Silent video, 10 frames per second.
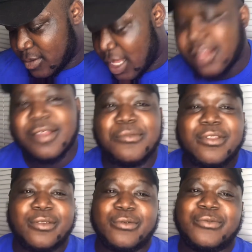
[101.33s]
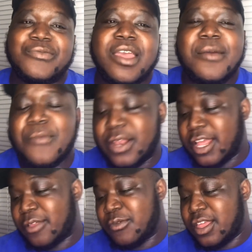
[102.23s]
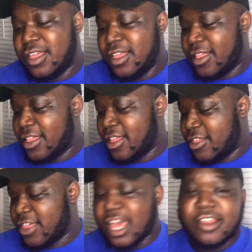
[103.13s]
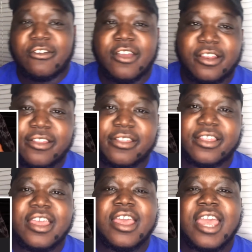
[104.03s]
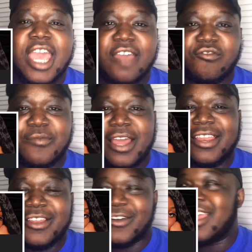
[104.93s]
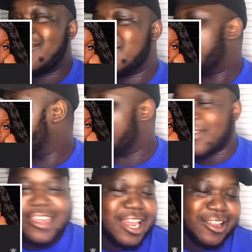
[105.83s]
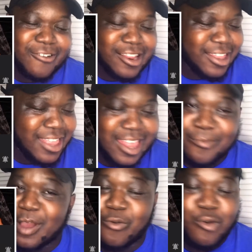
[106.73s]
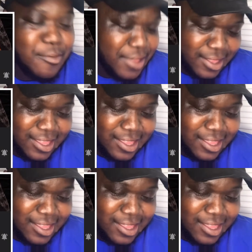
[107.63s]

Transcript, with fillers: number two. My next one is China Greatest. Everybody know, everybody know China Greatest. That's my woman.